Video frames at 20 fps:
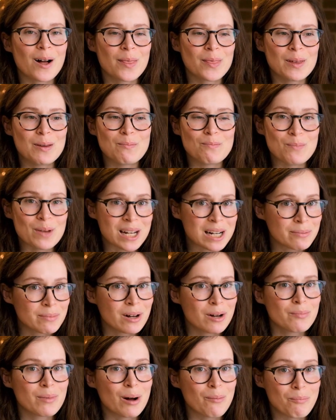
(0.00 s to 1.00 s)
on the
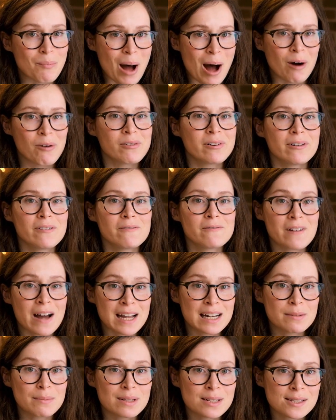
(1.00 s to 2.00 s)
minimum amount of
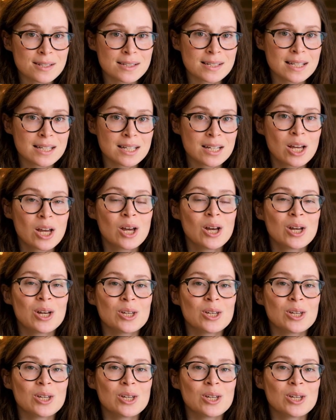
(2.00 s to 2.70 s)
vitamin C